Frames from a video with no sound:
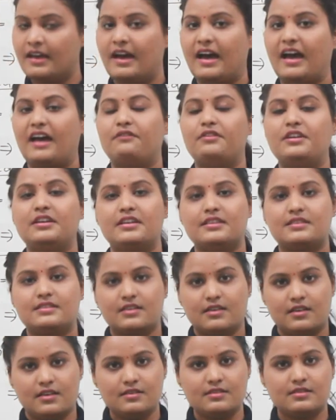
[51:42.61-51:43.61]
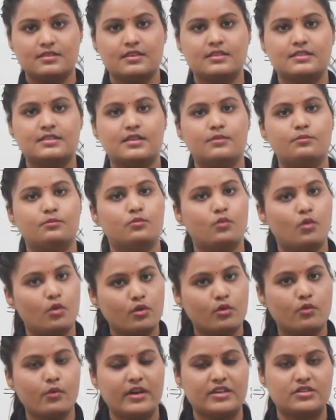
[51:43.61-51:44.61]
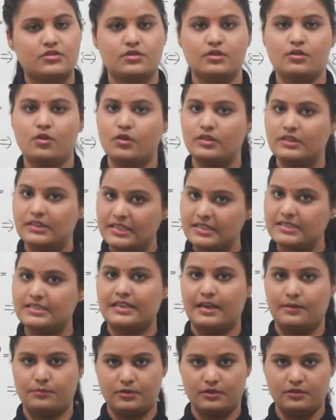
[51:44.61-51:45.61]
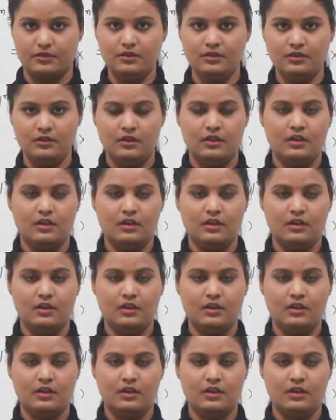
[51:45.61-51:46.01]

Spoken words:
I will discuss some more question on this chapter